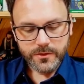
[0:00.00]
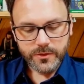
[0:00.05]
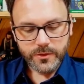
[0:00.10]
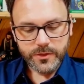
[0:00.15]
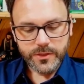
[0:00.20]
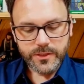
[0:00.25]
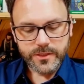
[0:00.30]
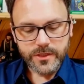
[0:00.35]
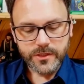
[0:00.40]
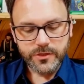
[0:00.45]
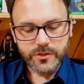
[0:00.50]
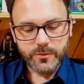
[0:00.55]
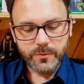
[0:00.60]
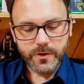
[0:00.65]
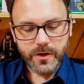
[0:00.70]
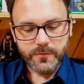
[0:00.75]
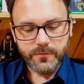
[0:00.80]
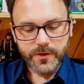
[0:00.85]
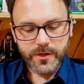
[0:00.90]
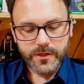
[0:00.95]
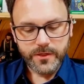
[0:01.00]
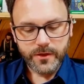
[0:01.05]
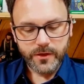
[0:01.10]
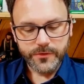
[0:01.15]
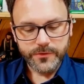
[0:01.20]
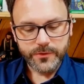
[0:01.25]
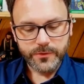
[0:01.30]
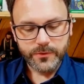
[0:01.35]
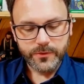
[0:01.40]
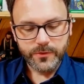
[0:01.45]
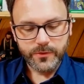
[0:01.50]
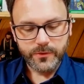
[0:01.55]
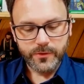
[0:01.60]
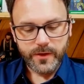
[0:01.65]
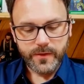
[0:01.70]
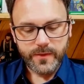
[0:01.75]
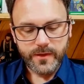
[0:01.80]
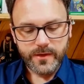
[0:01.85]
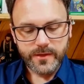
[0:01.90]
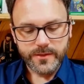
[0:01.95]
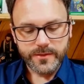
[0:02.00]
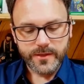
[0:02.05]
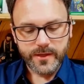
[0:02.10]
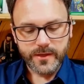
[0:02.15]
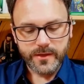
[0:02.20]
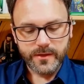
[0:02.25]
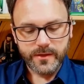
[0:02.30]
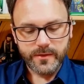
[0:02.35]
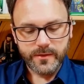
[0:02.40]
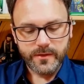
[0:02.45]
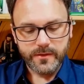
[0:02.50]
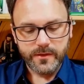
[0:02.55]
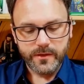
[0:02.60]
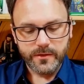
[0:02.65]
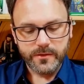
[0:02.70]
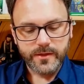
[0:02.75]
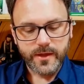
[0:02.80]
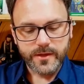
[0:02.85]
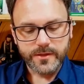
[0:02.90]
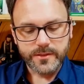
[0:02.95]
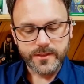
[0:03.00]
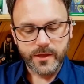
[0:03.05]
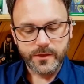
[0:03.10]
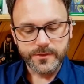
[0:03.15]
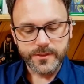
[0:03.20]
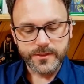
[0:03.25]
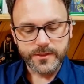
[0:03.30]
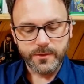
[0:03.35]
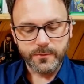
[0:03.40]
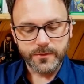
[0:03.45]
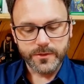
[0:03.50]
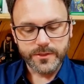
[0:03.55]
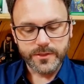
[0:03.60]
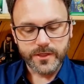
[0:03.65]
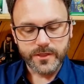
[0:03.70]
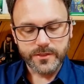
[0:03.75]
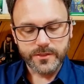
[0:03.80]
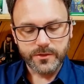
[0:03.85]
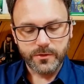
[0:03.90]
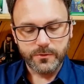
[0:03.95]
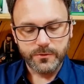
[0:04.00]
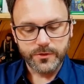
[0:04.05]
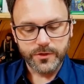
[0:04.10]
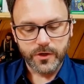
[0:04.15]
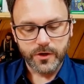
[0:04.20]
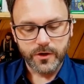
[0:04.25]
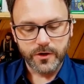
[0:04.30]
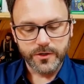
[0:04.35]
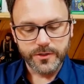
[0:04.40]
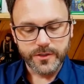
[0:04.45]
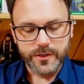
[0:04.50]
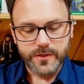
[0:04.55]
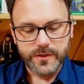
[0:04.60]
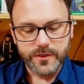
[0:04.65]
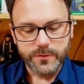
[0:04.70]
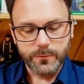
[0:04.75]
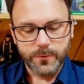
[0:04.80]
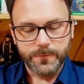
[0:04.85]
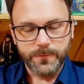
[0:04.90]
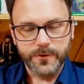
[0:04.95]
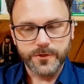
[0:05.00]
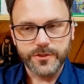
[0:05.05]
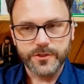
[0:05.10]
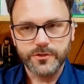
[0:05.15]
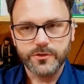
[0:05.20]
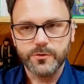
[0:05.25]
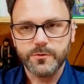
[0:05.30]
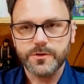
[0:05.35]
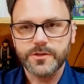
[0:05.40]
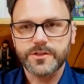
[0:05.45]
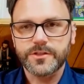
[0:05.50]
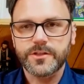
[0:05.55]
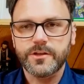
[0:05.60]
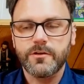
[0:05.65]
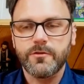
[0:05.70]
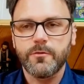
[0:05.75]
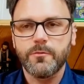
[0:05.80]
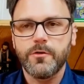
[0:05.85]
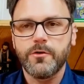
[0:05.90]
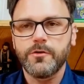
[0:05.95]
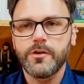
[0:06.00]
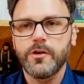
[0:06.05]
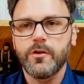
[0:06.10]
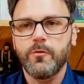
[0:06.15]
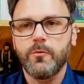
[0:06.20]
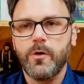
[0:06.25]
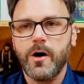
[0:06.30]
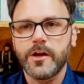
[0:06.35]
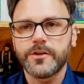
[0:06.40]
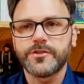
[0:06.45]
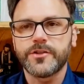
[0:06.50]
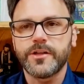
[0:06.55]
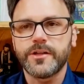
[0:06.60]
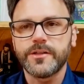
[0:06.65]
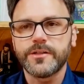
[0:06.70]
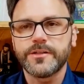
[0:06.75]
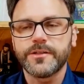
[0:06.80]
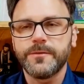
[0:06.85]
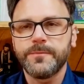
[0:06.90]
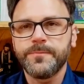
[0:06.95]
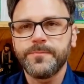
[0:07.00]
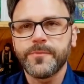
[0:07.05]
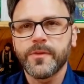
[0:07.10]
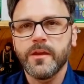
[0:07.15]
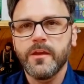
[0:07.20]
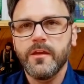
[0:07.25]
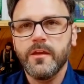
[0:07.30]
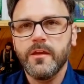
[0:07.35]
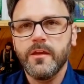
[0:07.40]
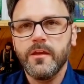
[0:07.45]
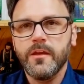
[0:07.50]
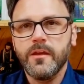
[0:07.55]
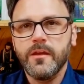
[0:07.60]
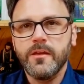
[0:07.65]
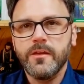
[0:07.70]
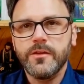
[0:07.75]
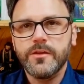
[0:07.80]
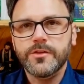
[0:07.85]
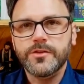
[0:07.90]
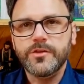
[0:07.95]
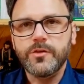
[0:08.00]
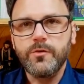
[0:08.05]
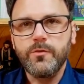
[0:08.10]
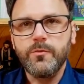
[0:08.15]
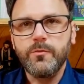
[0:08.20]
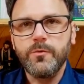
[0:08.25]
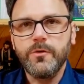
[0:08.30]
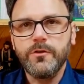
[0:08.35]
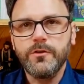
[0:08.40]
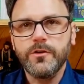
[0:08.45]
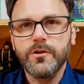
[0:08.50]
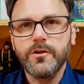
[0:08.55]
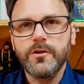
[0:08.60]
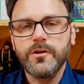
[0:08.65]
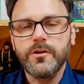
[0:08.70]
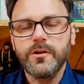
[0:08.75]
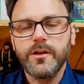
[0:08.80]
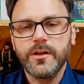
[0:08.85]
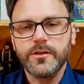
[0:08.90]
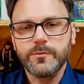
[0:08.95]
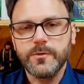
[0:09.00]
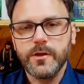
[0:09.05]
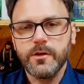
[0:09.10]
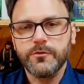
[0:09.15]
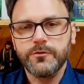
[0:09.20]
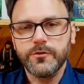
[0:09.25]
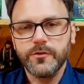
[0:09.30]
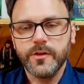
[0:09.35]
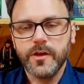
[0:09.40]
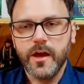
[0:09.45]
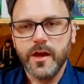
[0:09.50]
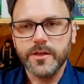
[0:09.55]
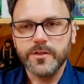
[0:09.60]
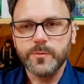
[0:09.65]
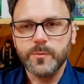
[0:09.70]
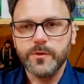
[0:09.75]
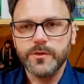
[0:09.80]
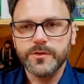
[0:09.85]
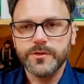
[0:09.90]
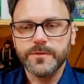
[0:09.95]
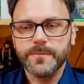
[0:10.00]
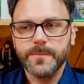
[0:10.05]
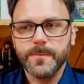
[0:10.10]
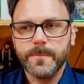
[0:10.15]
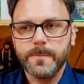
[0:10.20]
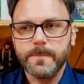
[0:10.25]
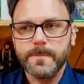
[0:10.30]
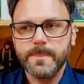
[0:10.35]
So she says, do whatever he tells you to. And then he said, and then the text tells us there were 6 stone jars, and these were for Jewish ceremonial washings. So we'll learn as we go through the Gospels